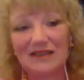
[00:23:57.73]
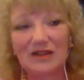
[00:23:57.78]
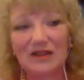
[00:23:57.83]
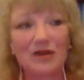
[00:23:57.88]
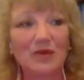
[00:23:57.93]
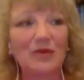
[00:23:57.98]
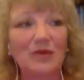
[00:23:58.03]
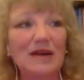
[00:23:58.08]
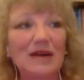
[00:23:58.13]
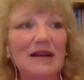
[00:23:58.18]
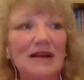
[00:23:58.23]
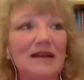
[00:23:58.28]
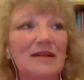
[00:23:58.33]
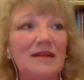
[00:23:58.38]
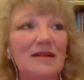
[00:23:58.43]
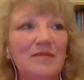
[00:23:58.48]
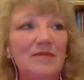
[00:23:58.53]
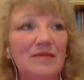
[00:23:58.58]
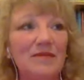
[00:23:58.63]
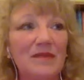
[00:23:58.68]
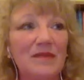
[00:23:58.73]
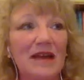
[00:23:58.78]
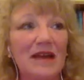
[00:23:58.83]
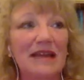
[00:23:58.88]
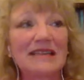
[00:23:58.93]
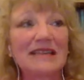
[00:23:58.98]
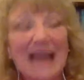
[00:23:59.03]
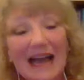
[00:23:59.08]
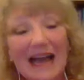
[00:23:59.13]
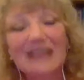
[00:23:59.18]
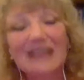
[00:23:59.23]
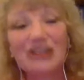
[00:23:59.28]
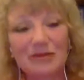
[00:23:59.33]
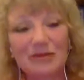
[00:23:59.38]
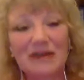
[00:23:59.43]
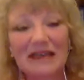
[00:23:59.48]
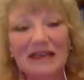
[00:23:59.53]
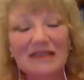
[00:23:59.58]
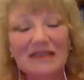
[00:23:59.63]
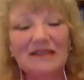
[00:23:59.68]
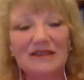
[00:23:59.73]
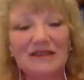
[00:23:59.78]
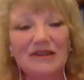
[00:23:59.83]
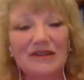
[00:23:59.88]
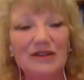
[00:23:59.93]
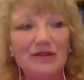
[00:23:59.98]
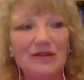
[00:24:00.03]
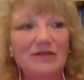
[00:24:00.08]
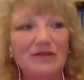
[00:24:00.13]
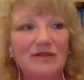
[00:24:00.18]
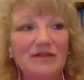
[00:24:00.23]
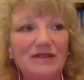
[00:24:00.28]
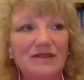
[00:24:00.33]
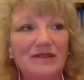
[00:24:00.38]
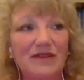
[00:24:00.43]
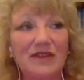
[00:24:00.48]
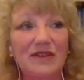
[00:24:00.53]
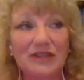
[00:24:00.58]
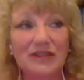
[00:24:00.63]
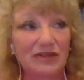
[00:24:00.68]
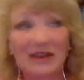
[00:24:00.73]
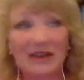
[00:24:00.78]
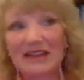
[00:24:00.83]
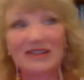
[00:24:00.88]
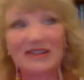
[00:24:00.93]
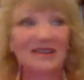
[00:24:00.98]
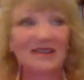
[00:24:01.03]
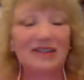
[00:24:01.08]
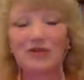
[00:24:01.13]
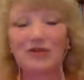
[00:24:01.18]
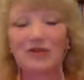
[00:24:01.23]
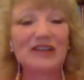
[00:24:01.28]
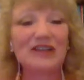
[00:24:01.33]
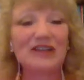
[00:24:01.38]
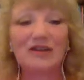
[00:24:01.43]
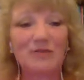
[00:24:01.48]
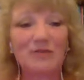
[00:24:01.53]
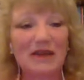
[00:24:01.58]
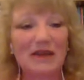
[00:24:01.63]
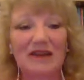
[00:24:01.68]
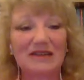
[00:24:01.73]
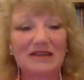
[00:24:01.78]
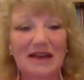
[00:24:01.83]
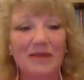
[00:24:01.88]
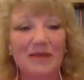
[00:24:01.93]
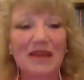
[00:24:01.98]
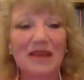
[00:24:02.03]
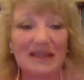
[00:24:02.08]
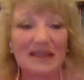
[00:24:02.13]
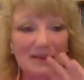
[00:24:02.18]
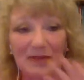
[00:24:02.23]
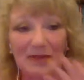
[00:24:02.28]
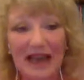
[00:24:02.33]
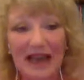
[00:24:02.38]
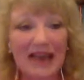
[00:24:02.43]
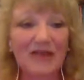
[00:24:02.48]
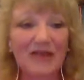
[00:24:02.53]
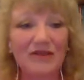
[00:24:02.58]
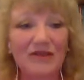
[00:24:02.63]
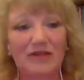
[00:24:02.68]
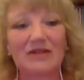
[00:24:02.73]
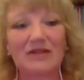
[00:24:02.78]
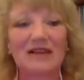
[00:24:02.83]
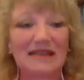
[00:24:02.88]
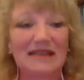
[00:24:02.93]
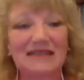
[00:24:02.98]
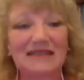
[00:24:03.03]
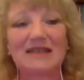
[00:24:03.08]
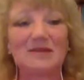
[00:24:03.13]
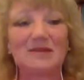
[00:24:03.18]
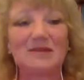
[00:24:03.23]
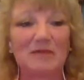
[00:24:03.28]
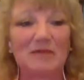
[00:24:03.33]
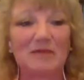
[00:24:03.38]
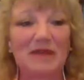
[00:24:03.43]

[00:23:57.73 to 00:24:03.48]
So, attachment used the strange situation paradigm. That's a behavioral assessment